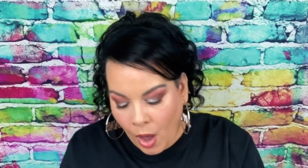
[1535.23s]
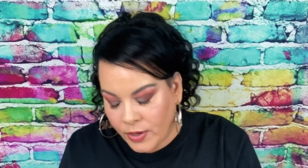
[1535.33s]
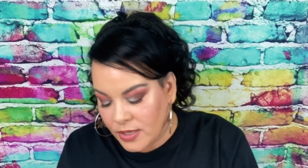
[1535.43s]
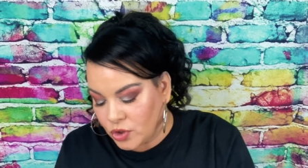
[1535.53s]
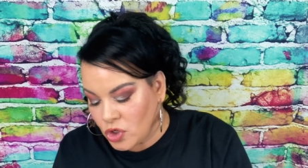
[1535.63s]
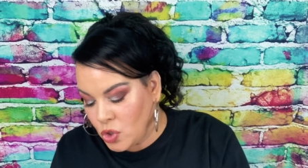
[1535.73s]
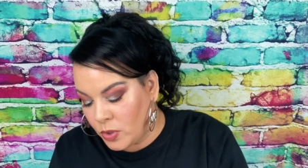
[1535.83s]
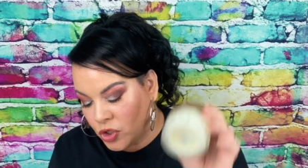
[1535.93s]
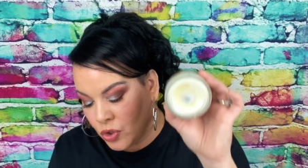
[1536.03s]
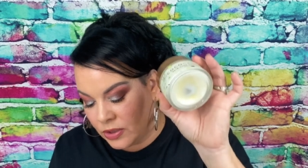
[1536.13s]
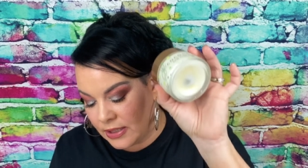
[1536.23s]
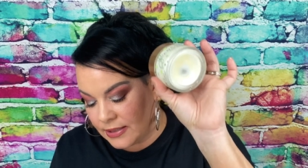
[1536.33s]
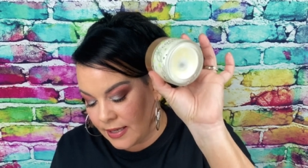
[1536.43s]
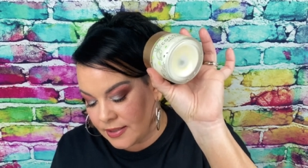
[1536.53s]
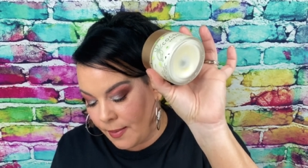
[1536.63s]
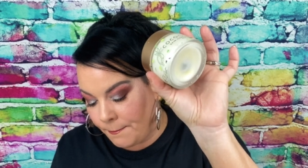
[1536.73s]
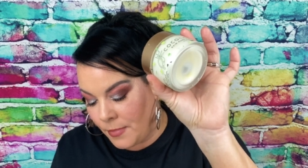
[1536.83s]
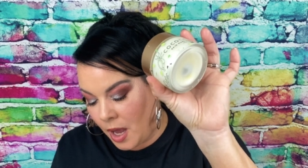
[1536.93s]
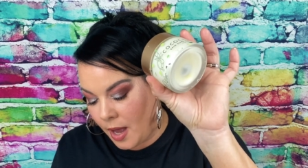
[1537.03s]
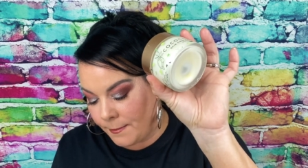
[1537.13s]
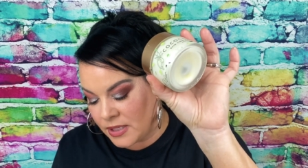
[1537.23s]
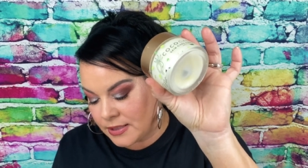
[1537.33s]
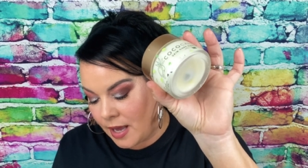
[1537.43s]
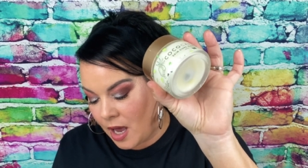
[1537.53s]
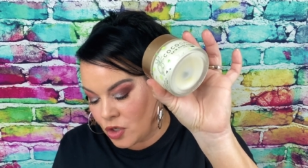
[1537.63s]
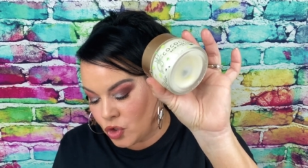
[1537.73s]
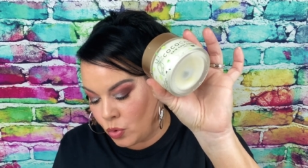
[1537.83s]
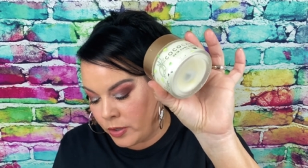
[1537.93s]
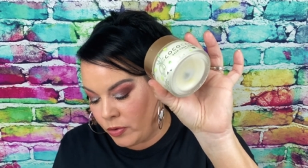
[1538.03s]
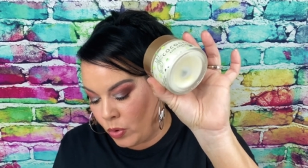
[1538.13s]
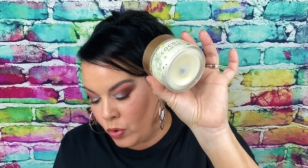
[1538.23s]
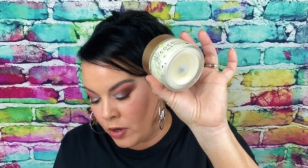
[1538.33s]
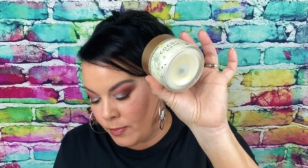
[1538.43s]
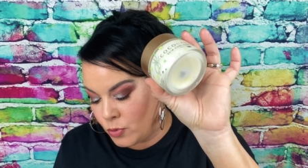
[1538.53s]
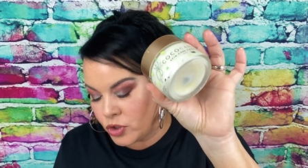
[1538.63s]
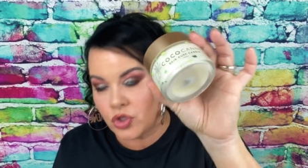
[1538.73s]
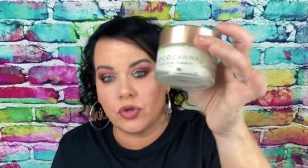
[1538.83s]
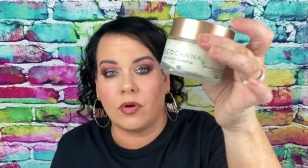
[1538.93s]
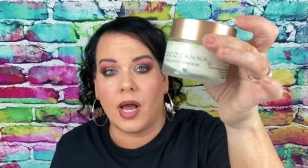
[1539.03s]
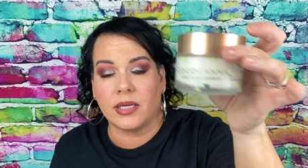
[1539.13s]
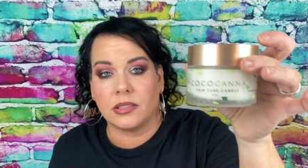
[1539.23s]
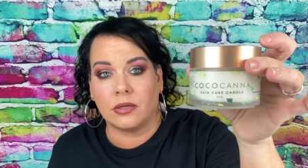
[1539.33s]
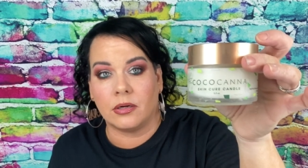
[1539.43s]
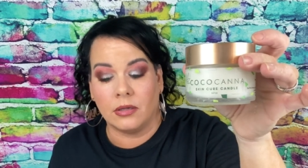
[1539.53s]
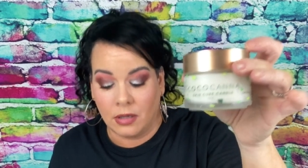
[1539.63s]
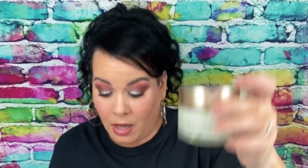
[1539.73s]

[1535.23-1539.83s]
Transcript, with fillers: Okay, so you would use this as a, a uh, massage oil or a moisturizer.